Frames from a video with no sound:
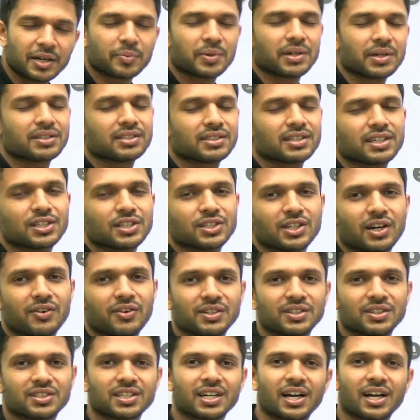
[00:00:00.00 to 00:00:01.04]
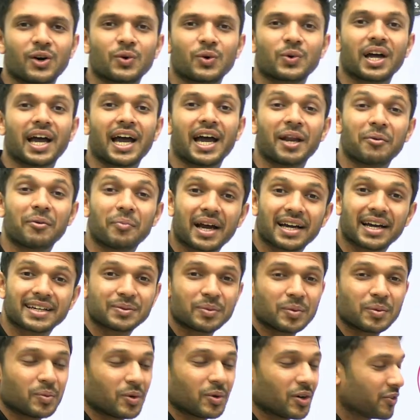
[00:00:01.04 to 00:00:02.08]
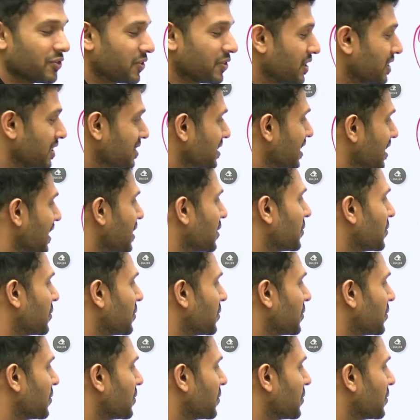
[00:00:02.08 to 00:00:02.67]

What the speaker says: 10% off discount and maximum offers